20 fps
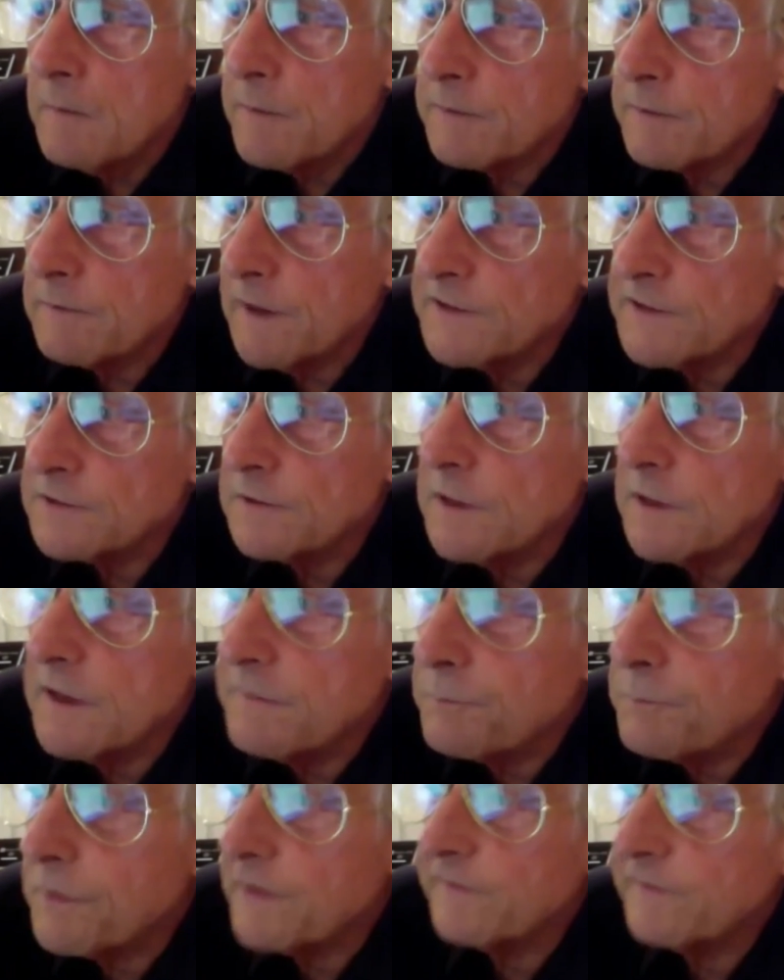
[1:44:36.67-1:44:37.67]
But Roger and I
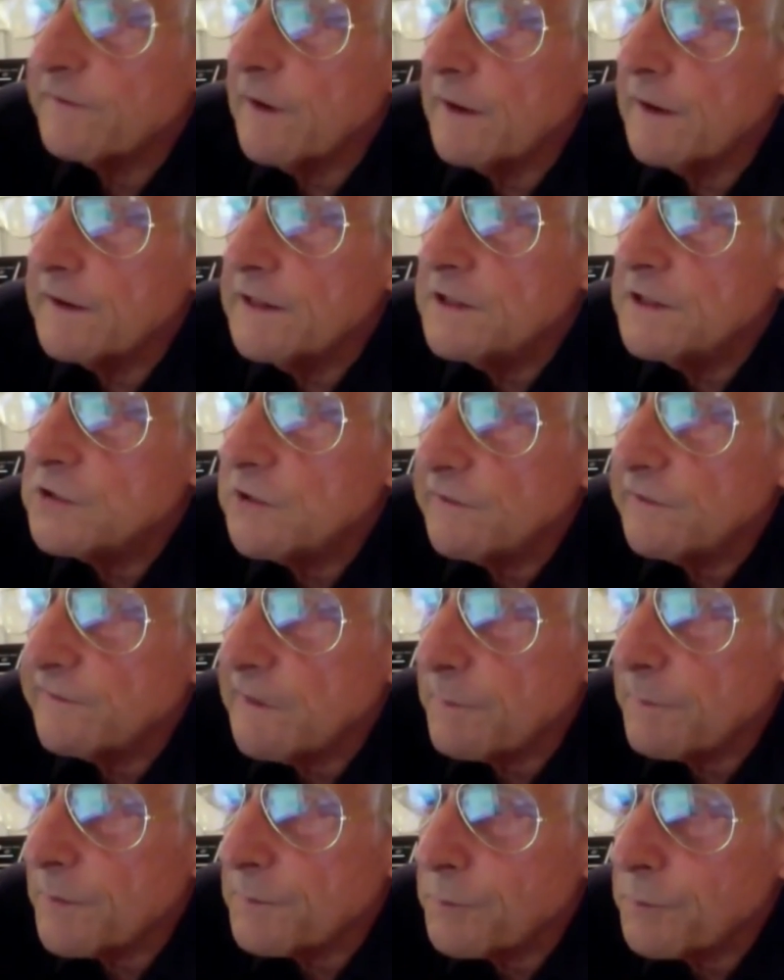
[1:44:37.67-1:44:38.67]
have pressed on, each in a
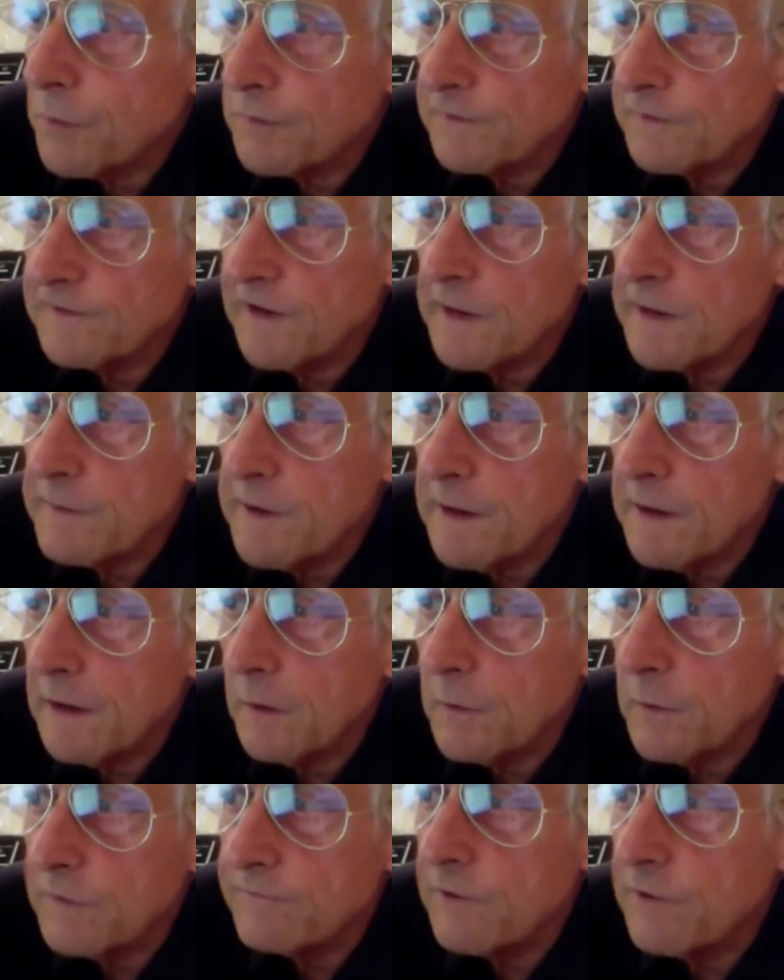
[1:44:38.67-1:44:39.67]
separate prototype
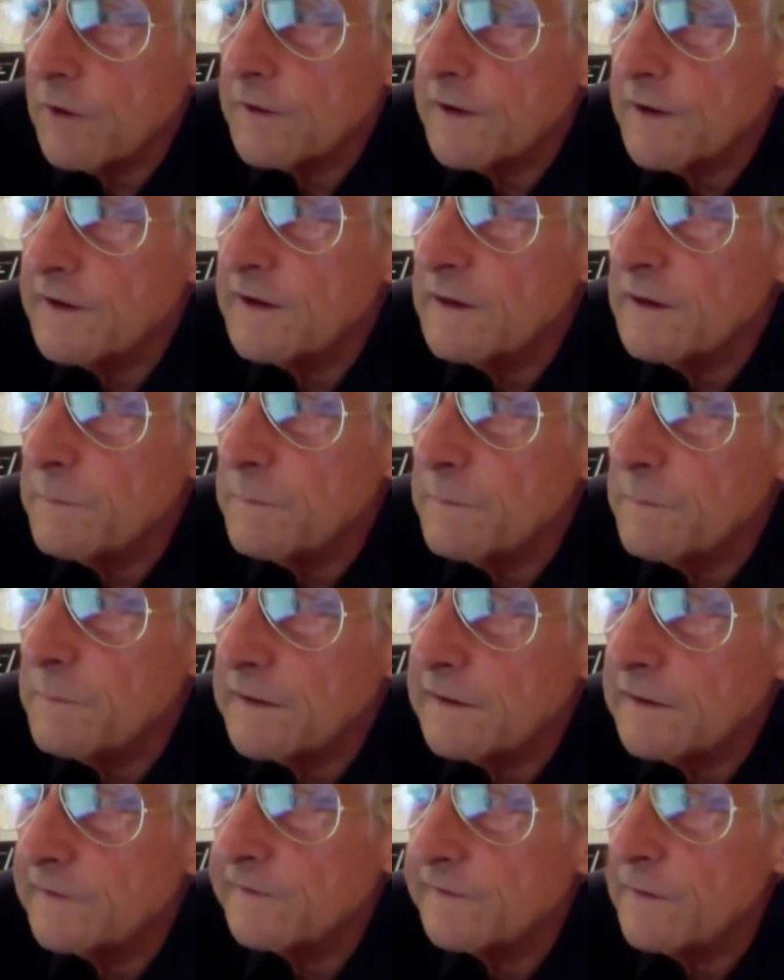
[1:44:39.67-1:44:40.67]
hell. We've gone on
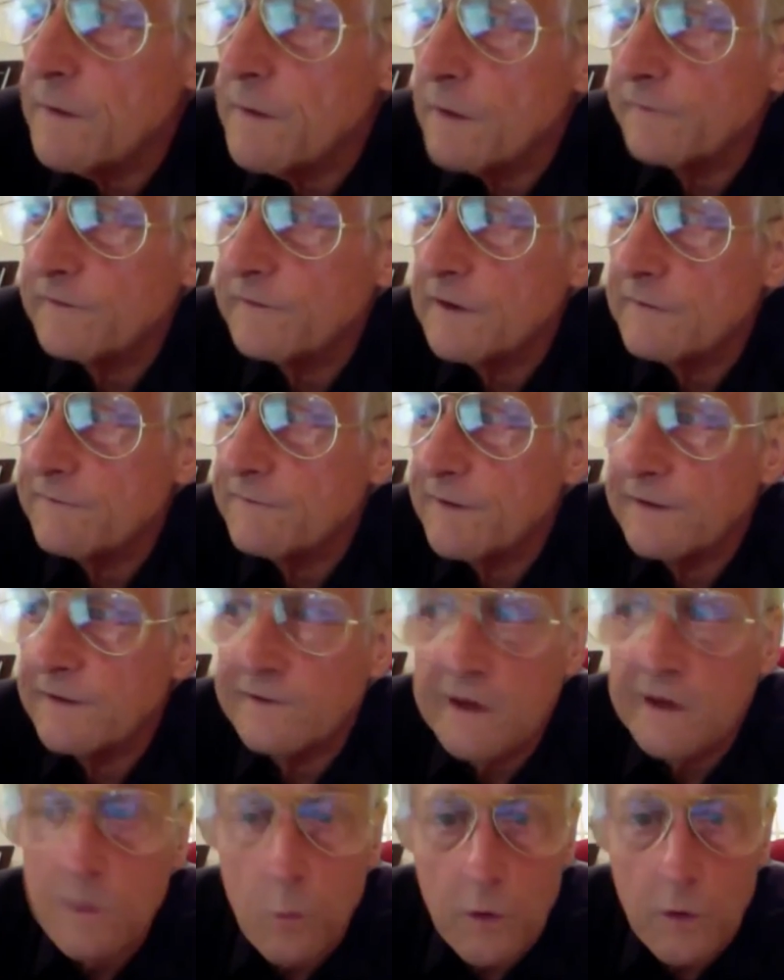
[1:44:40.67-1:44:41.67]
independently, somehow staying friends,
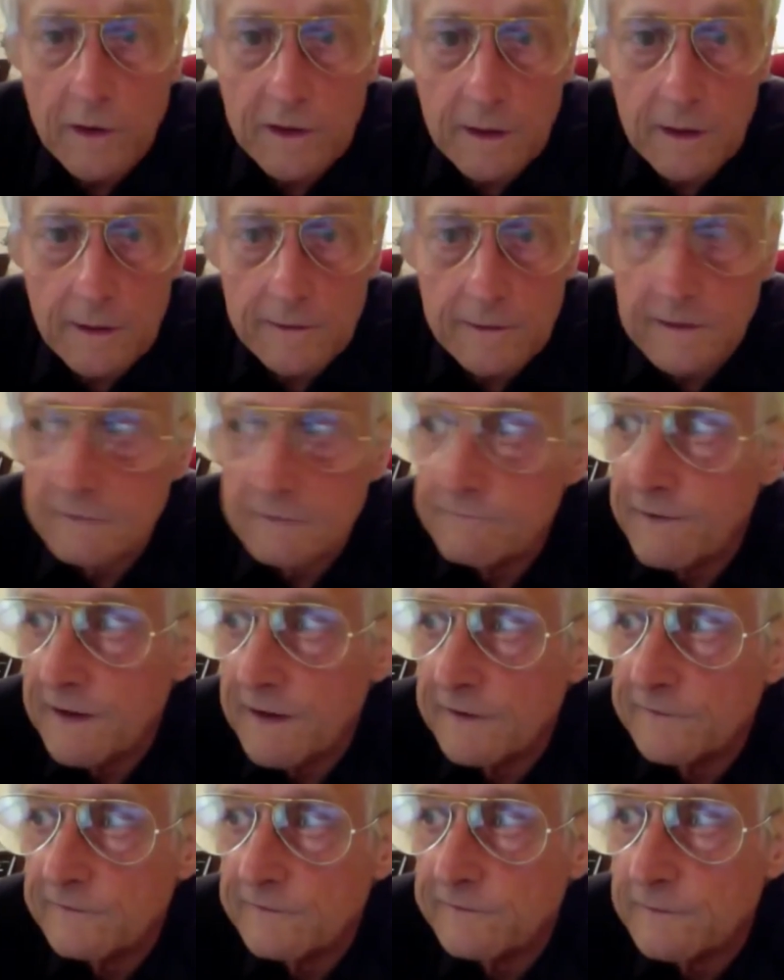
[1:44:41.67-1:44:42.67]
he working on the
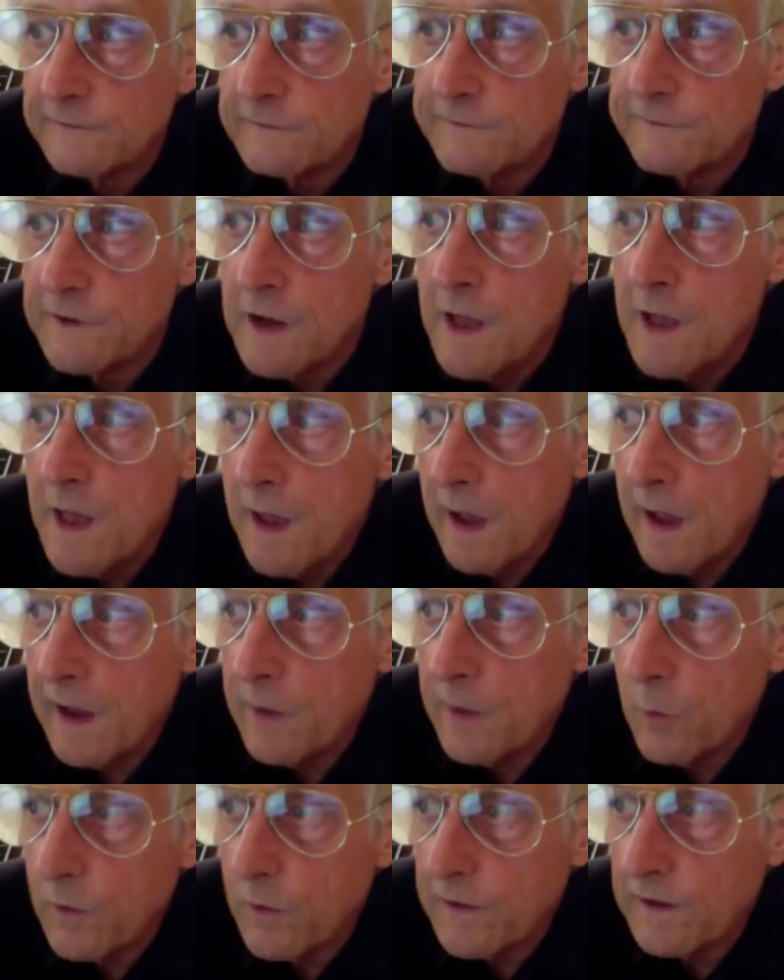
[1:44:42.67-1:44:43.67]
advanced server,
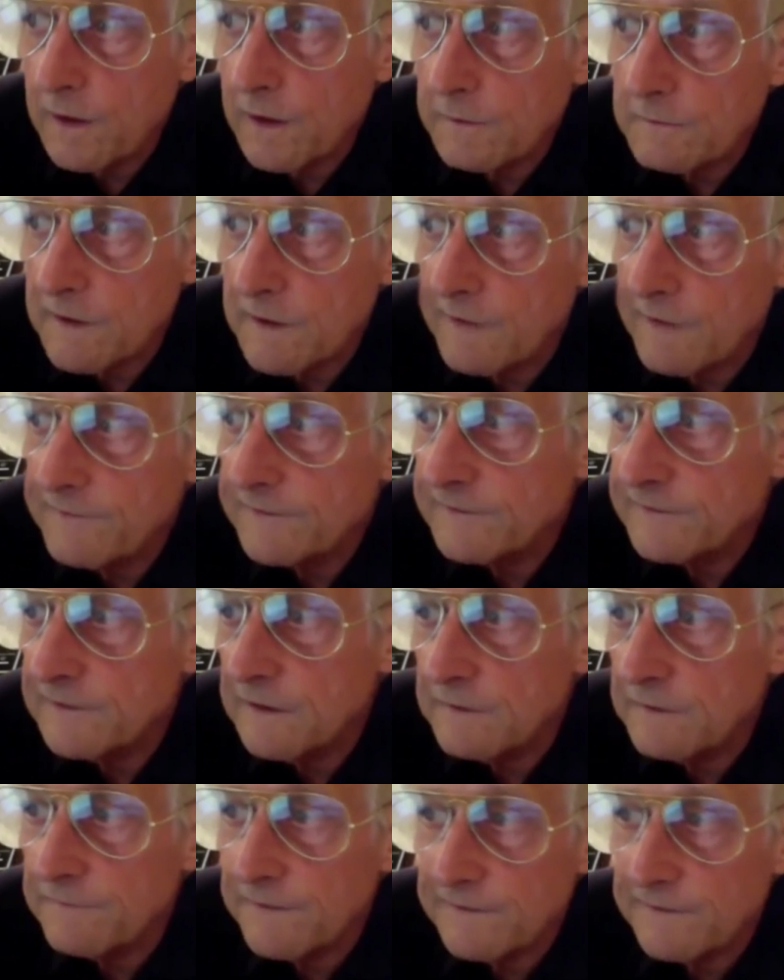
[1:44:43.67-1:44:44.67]
I working on graphics and
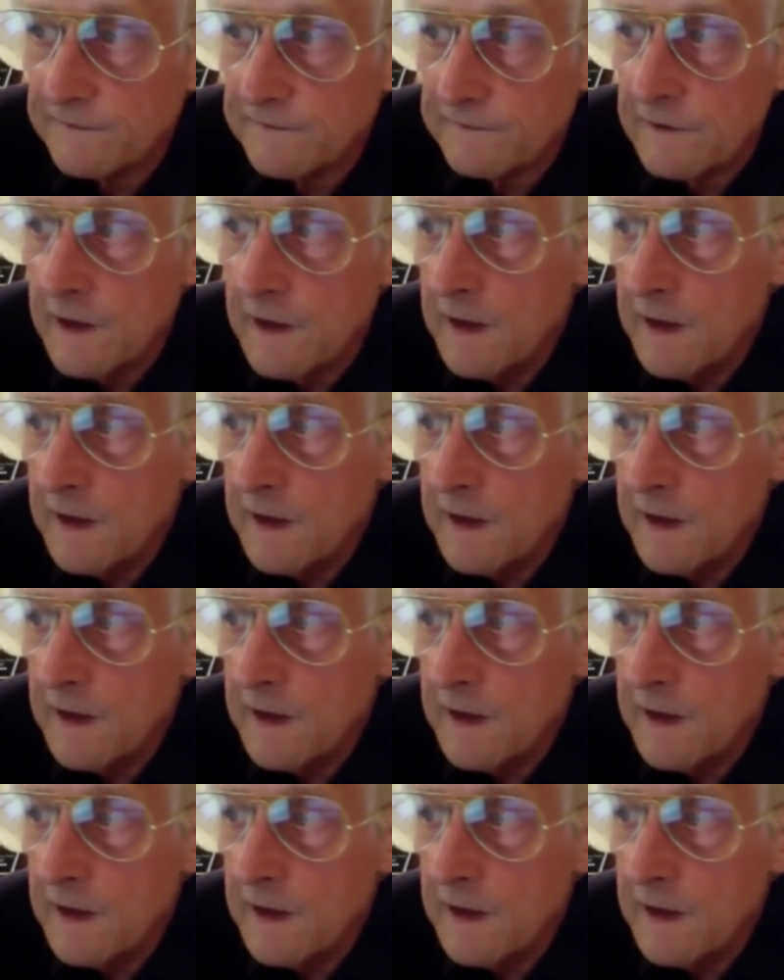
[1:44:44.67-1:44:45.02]
interfaces,